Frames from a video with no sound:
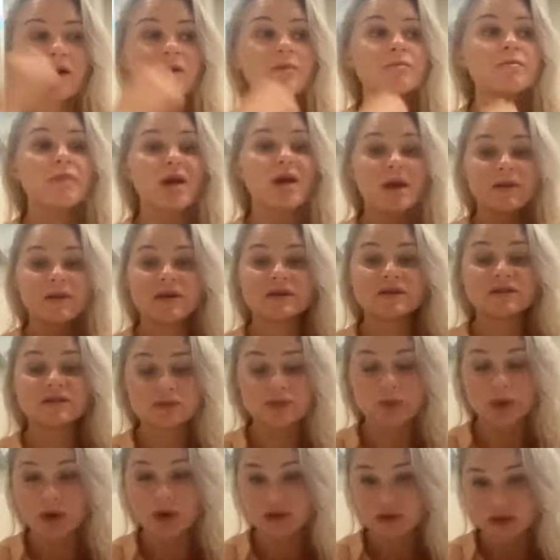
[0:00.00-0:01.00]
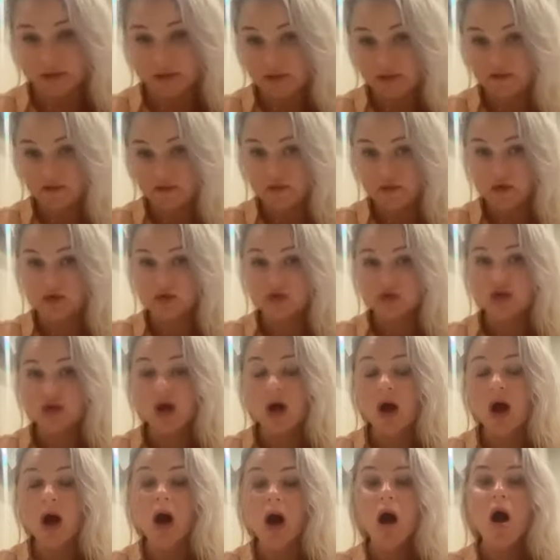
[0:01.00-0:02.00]
And maybe this is because I've been
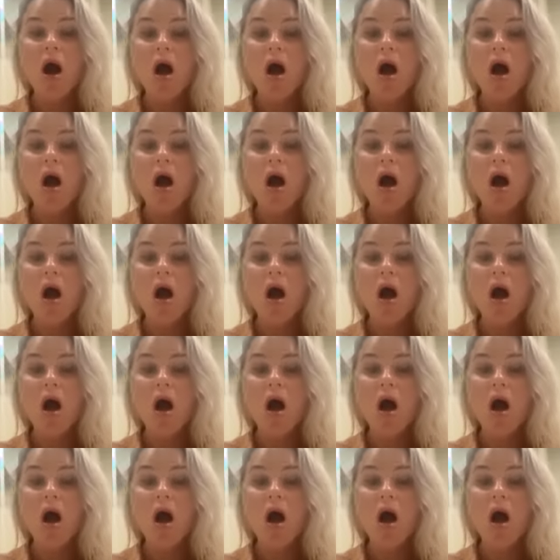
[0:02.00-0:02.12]
fortunate.